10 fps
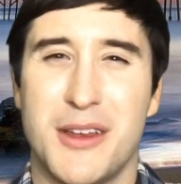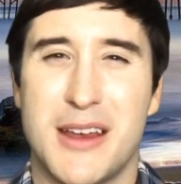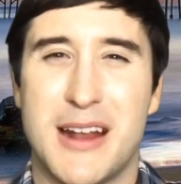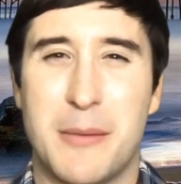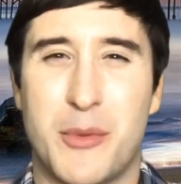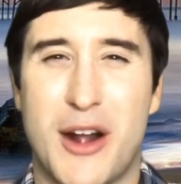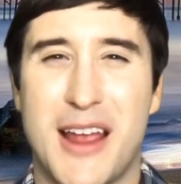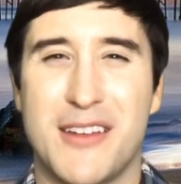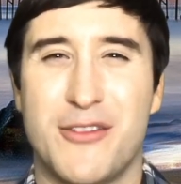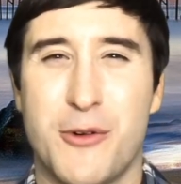and I'm
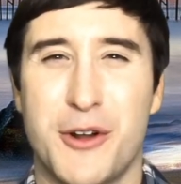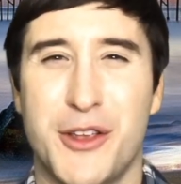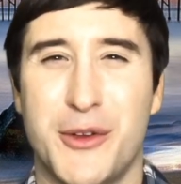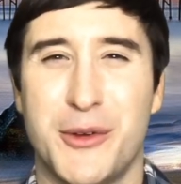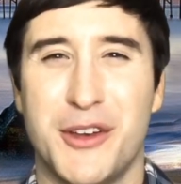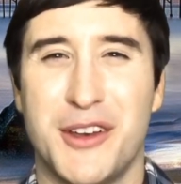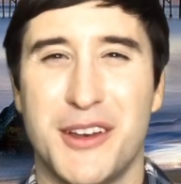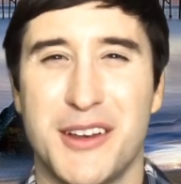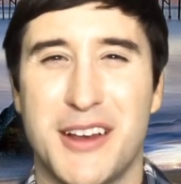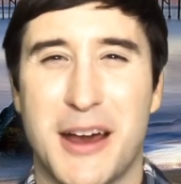praying for you.
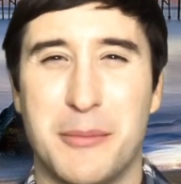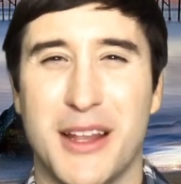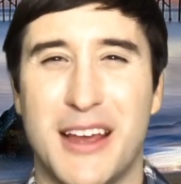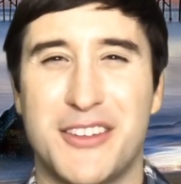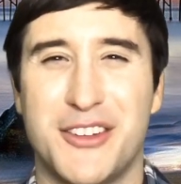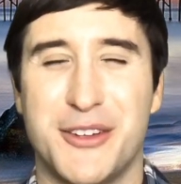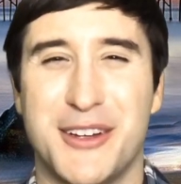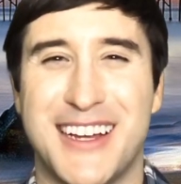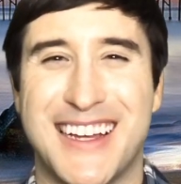God bless you.